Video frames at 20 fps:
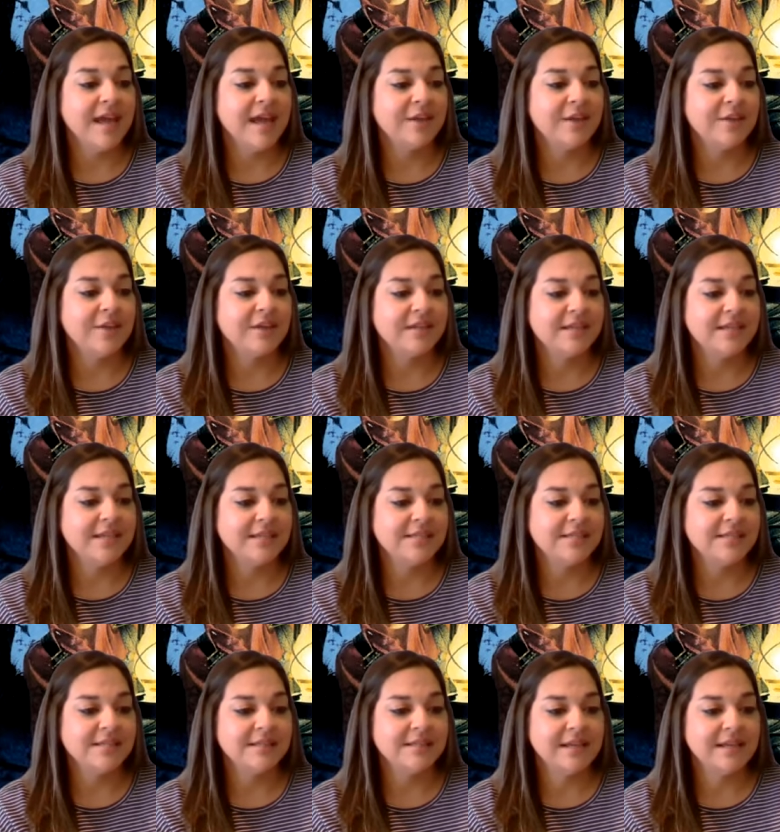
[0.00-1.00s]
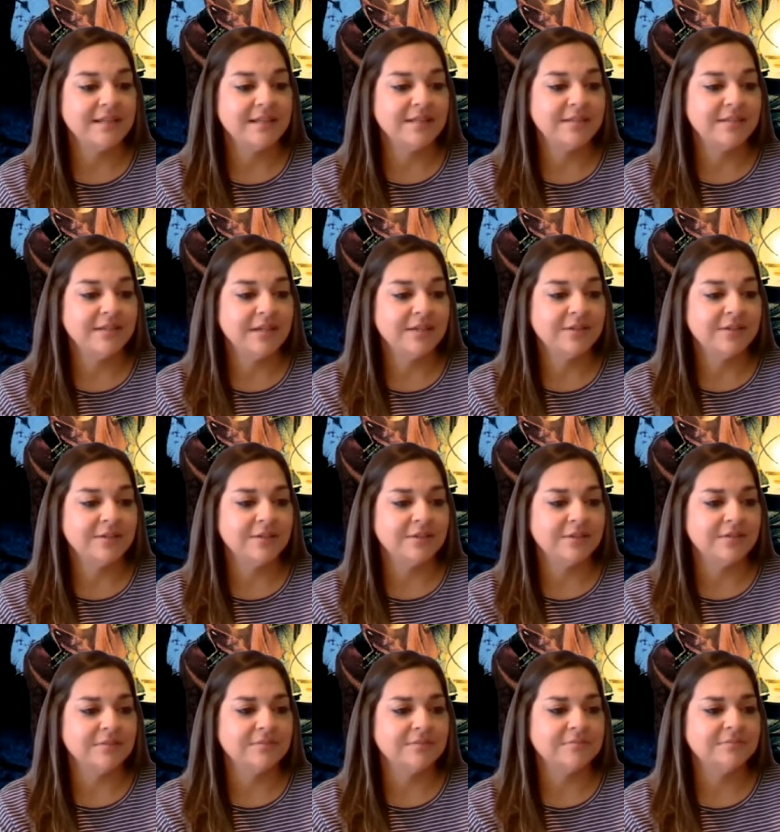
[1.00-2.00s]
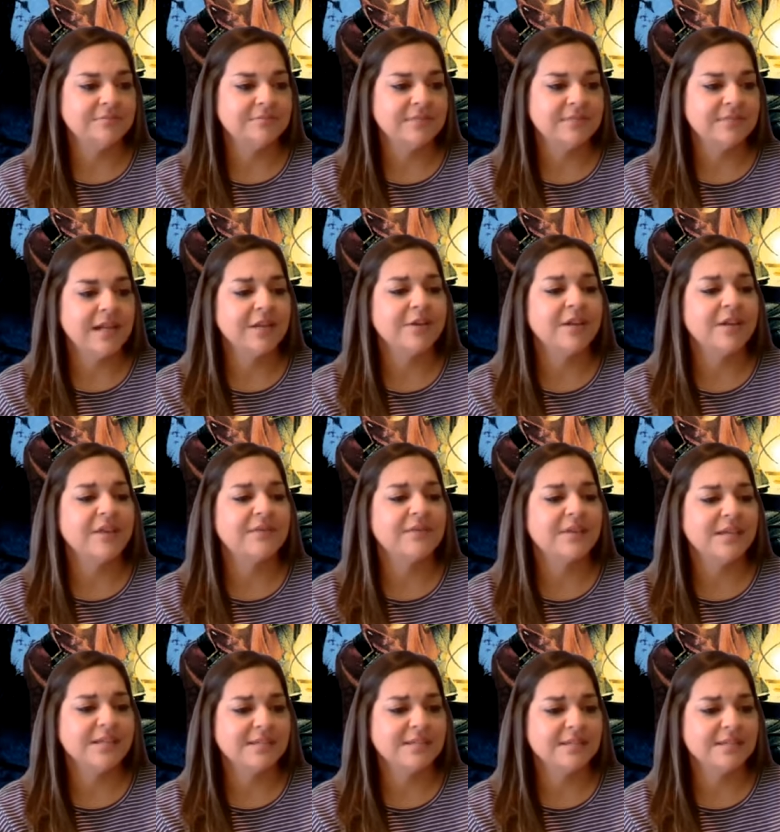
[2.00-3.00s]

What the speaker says: could kiss a girl. than I could have kissed